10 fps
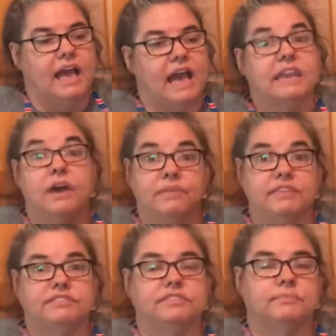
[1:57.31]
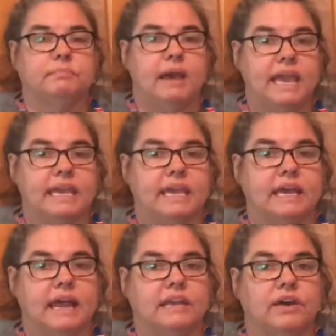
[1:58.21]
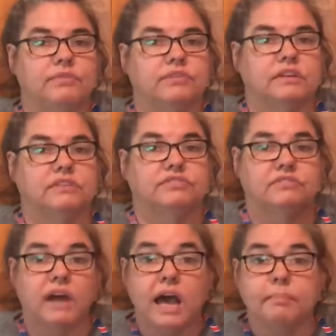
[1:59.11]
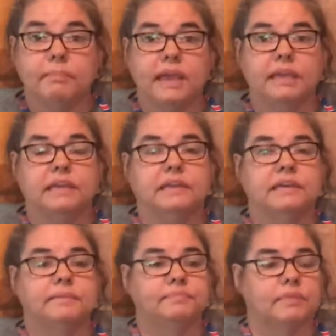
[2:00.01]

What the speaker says: I know they still make it. I know they're going to stop making it.